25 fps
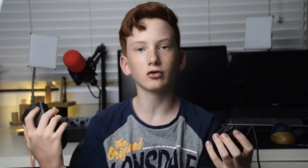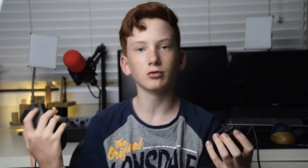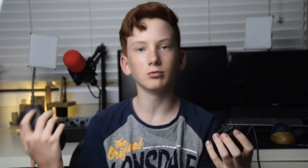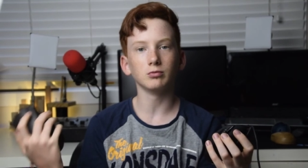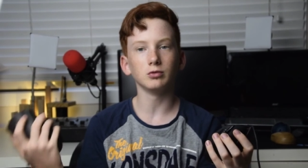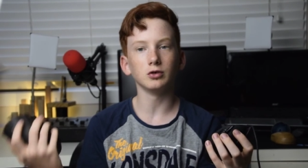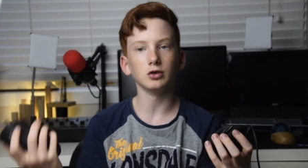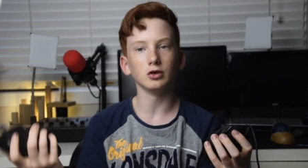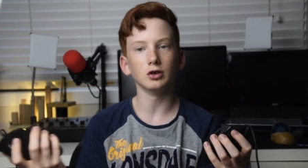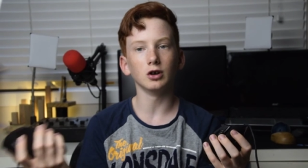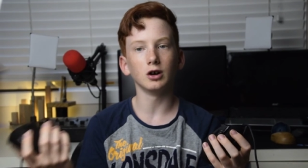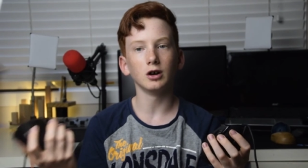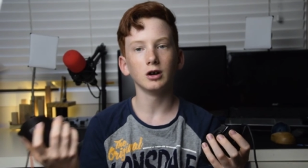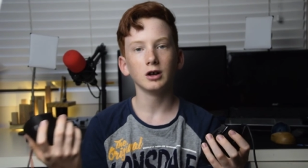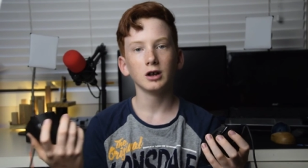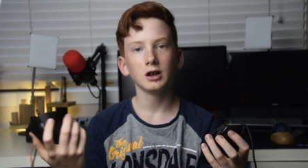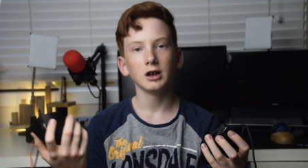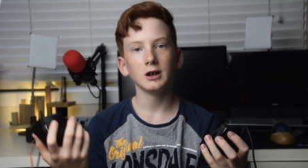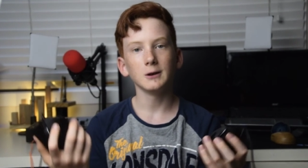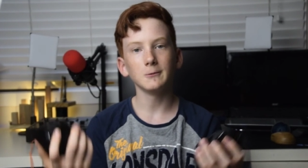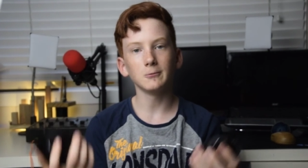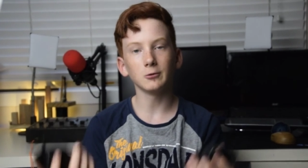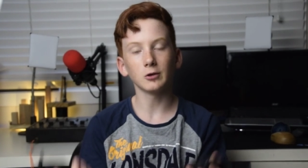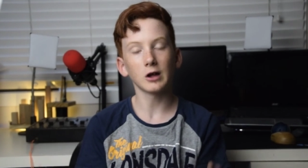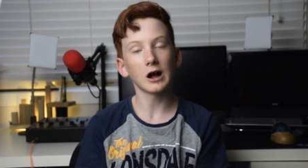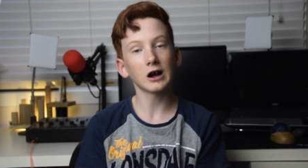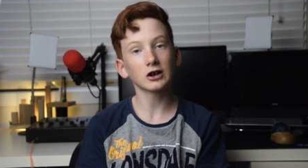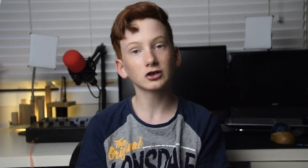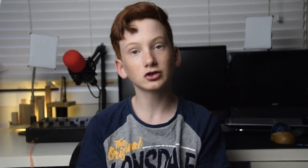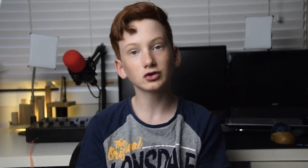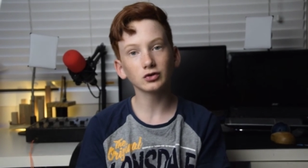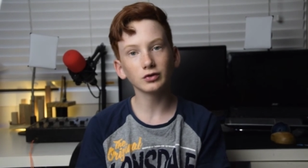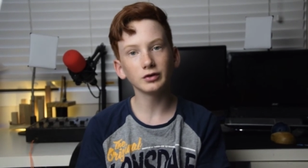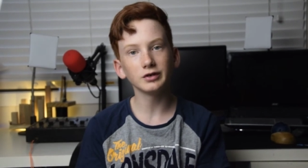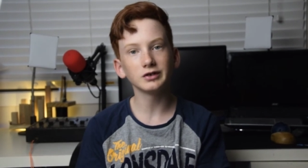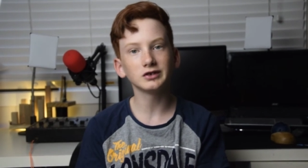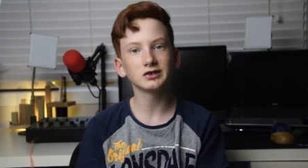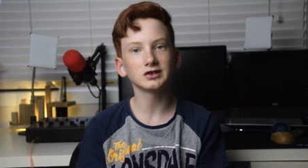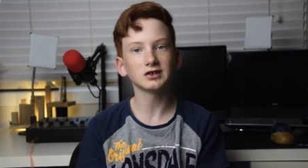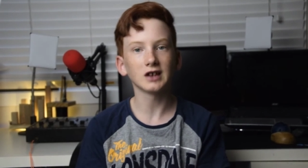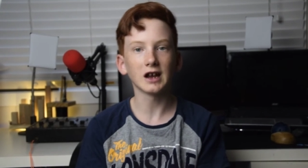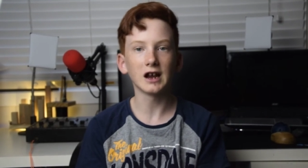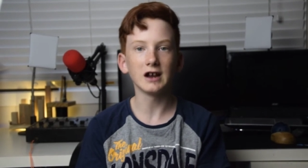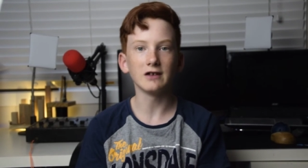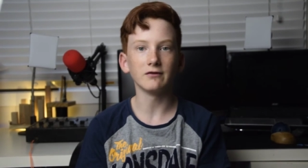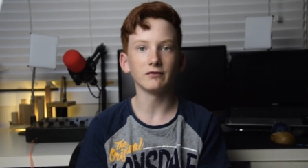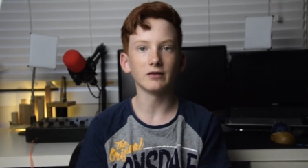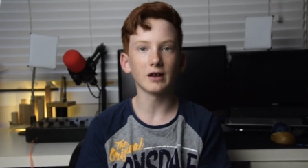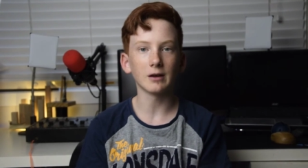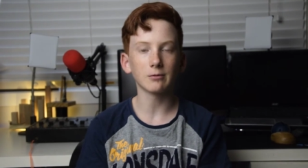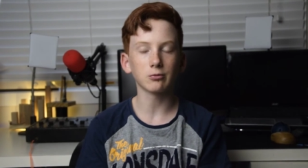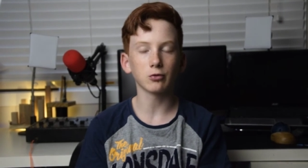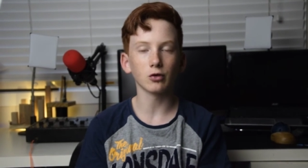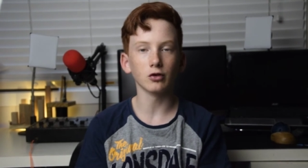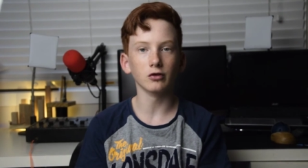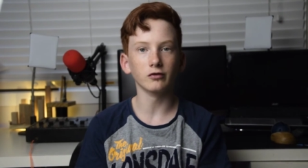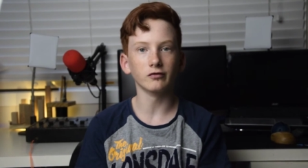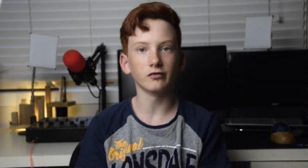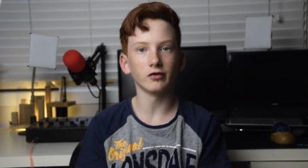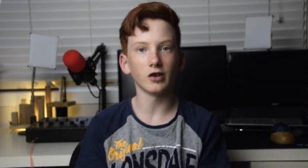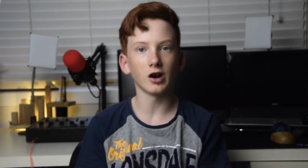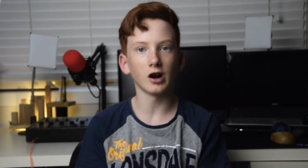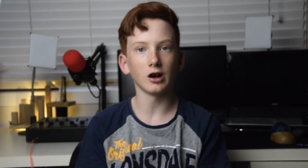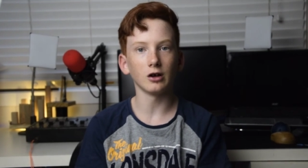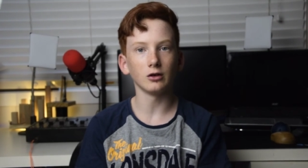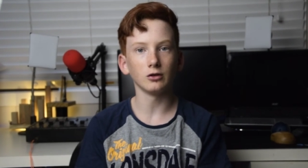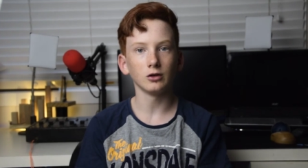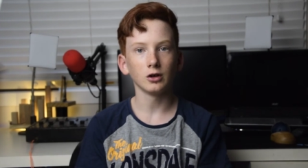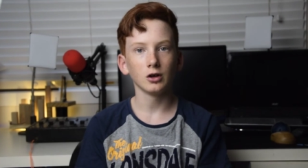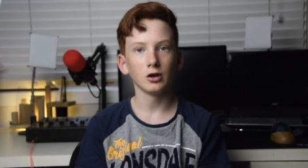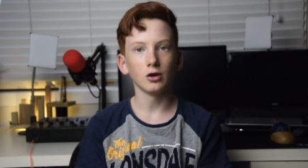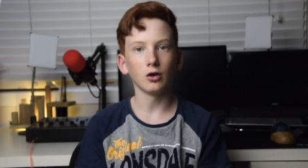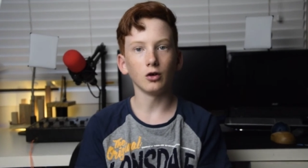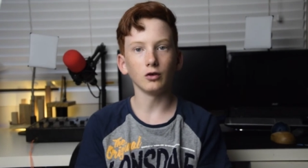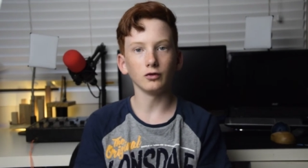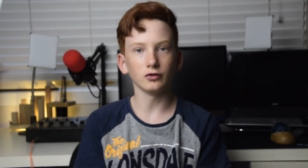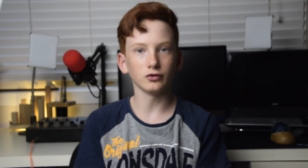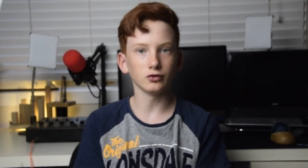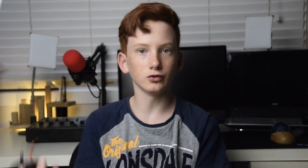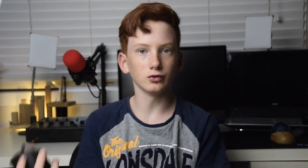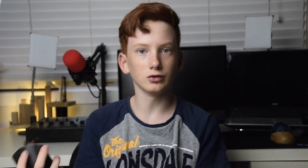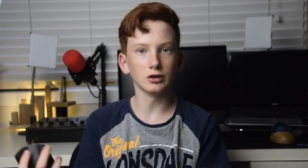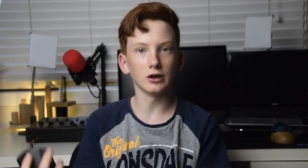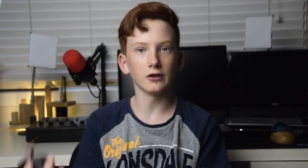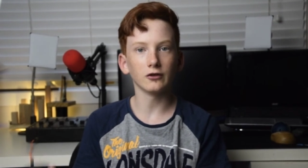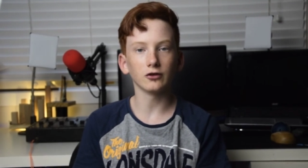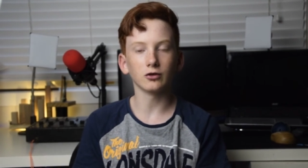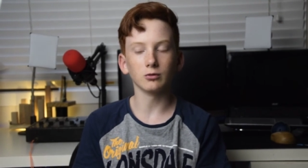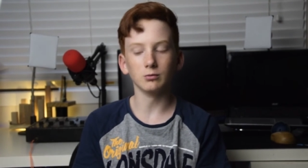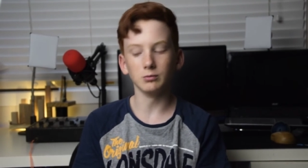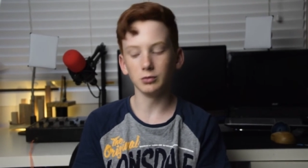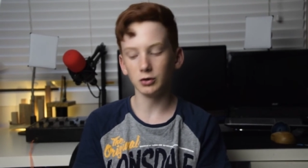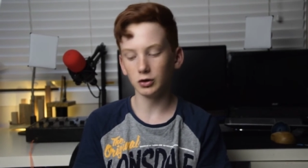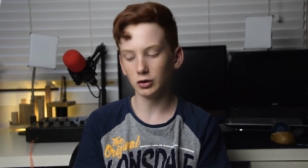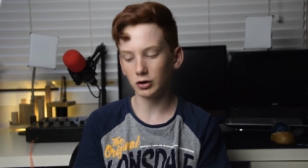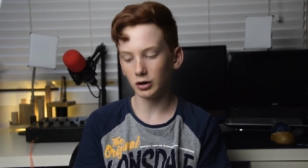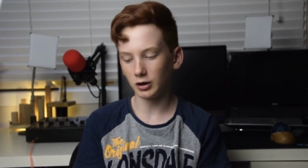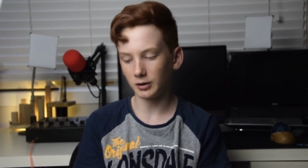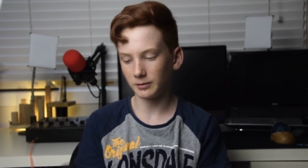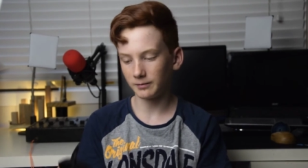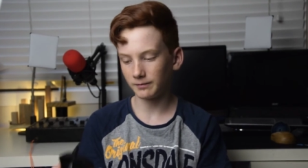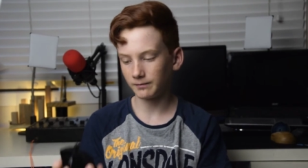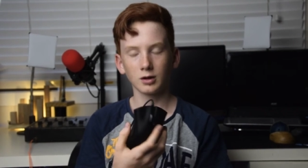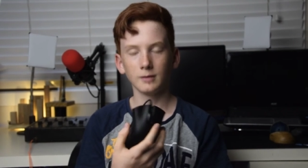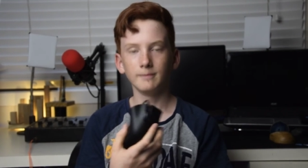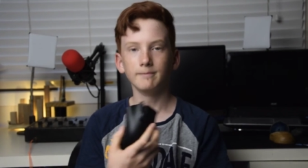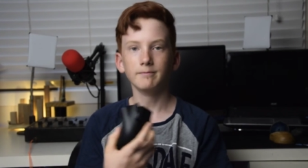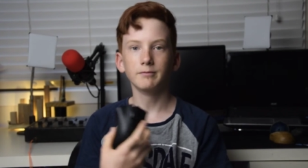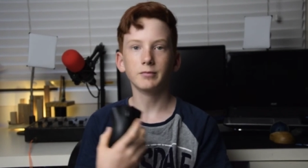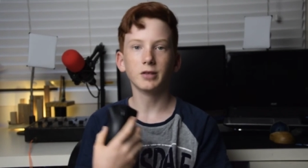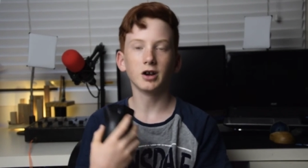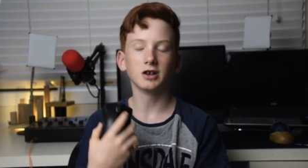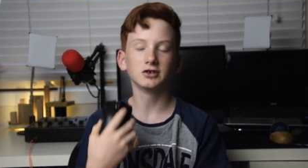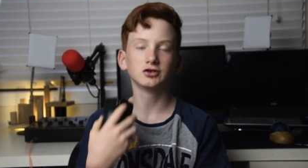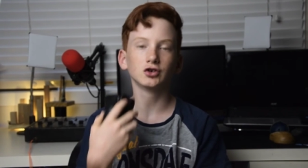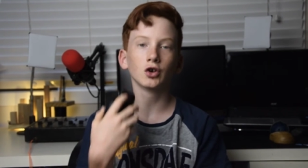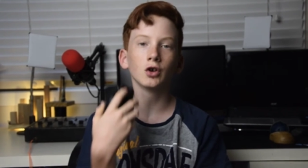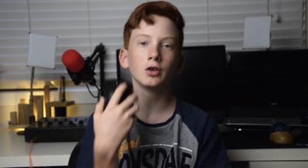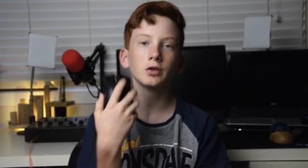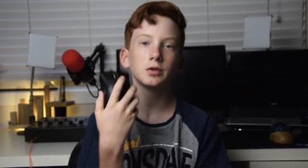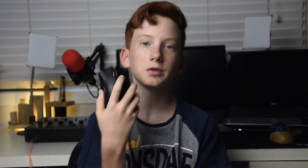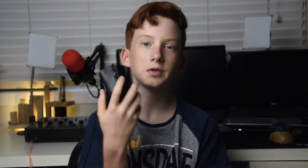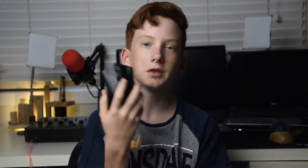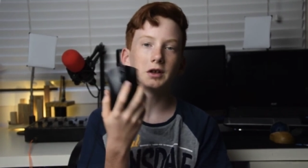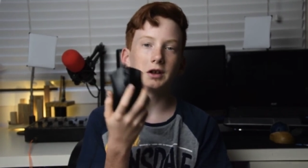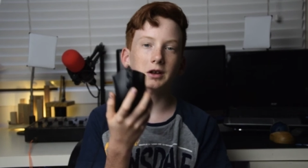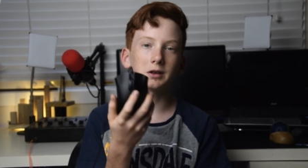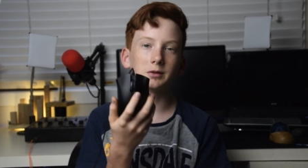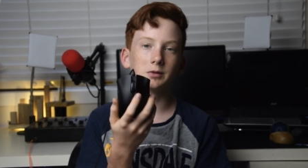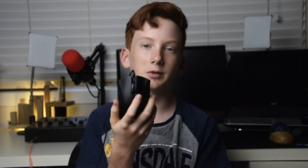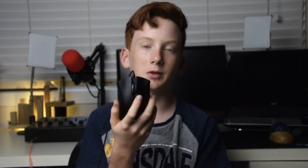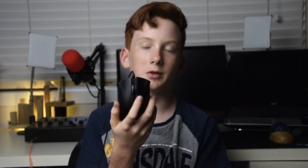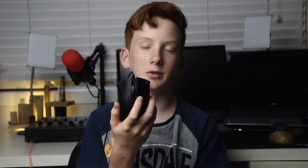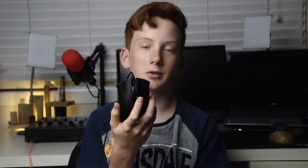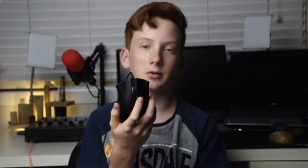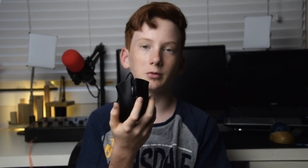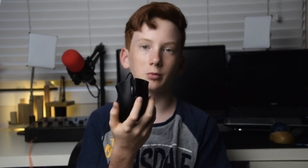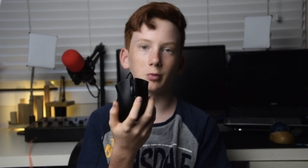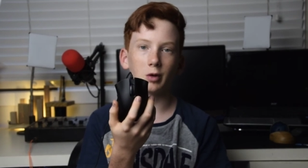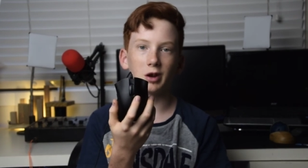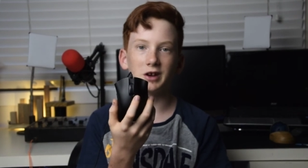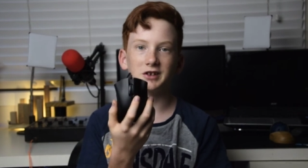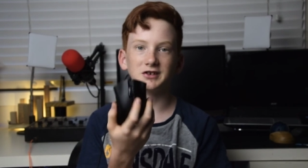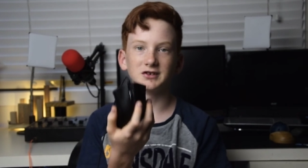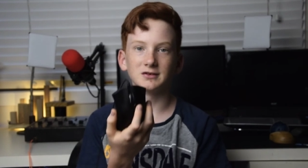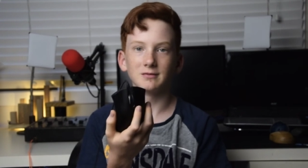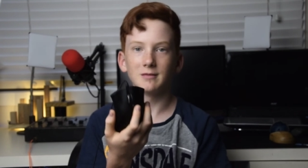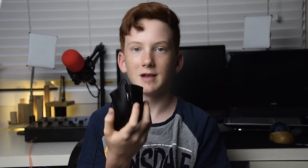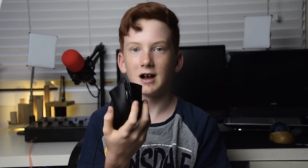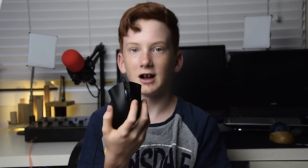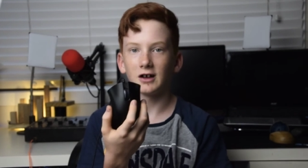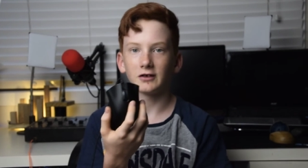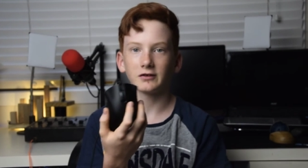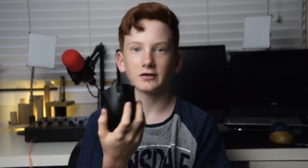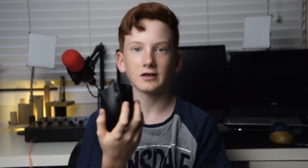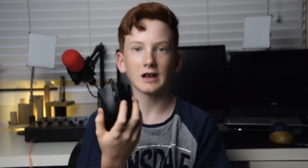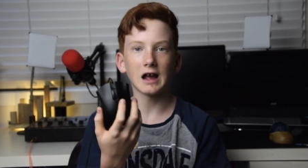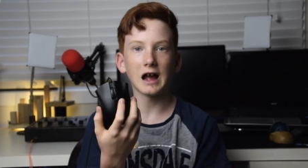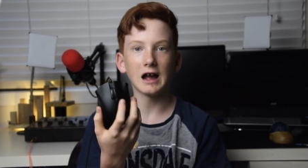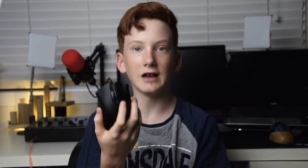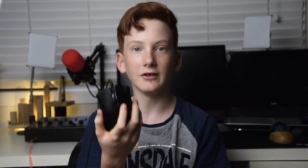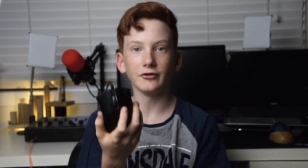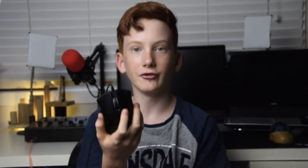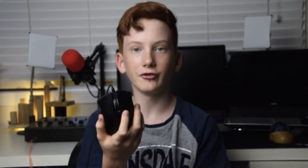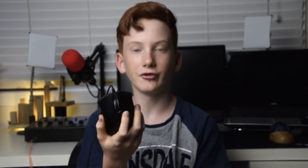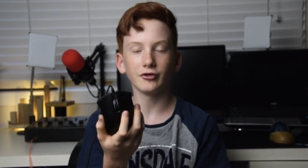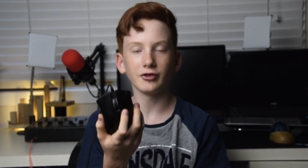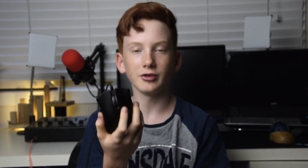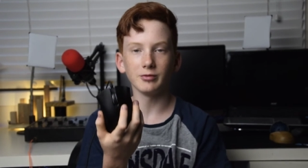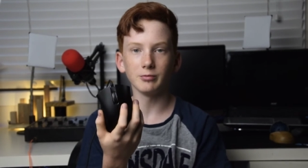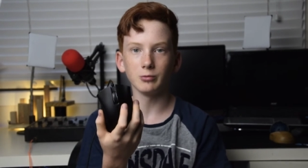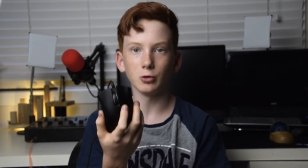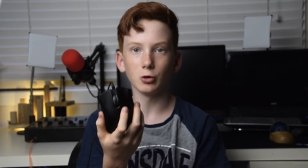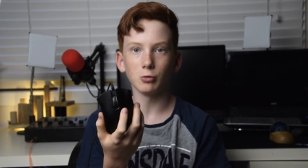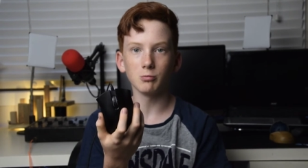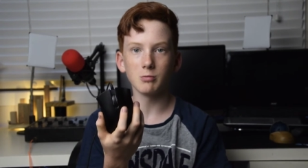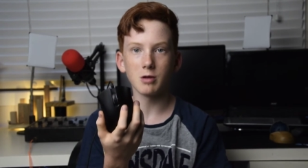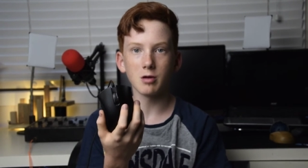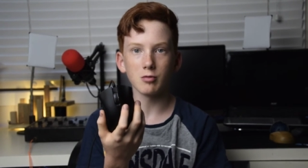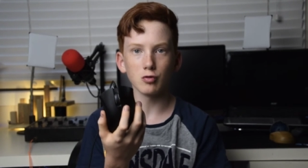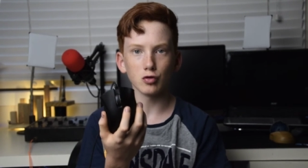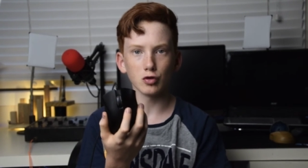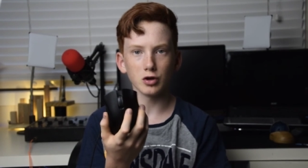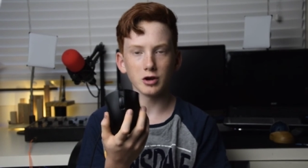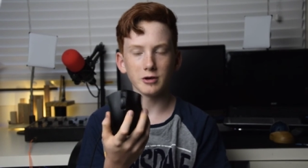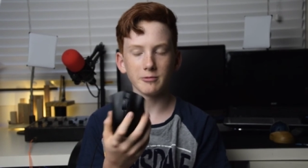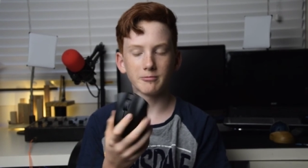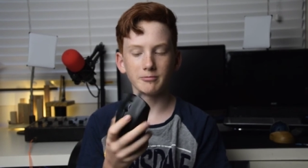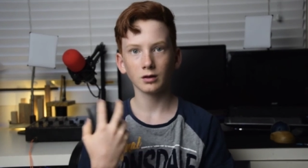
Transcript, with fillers: computer, it will actually save that profile onto another computer. But I don't think that the Razer mouse has inbuilt memory.